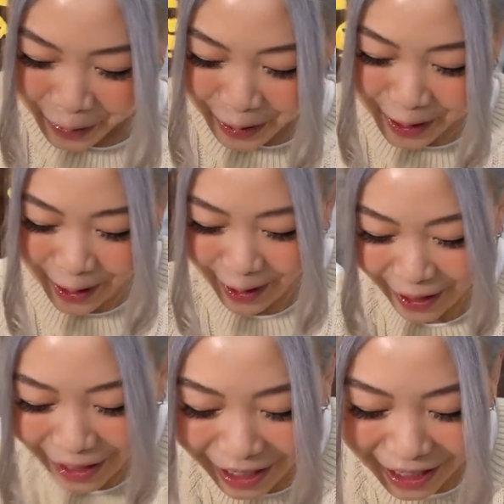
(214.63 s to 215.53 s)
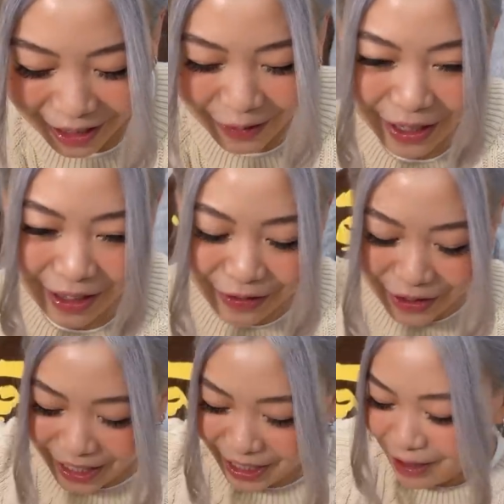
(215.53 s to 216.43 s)
So, let me lift
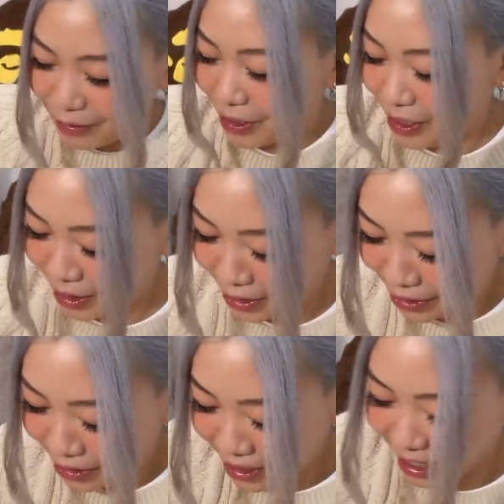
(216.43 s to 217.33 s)
this up so I can show you